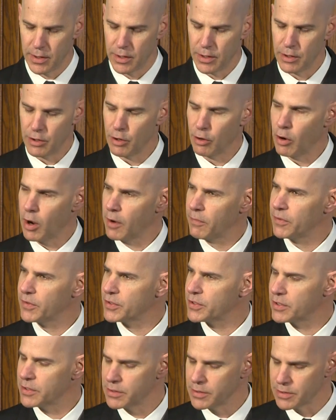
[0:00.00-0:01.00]
in your
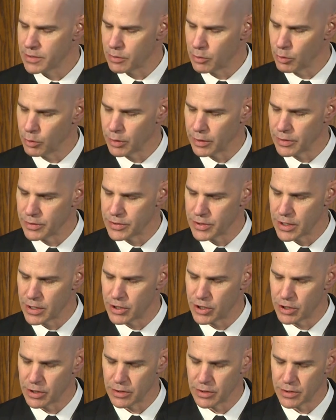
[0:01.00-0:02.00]
offices and
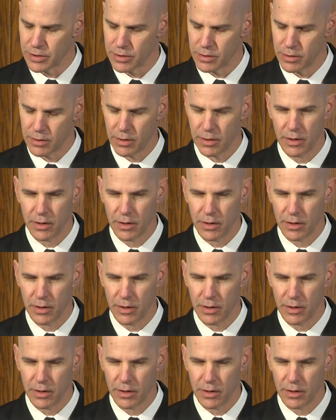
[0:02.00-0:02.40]
organizations.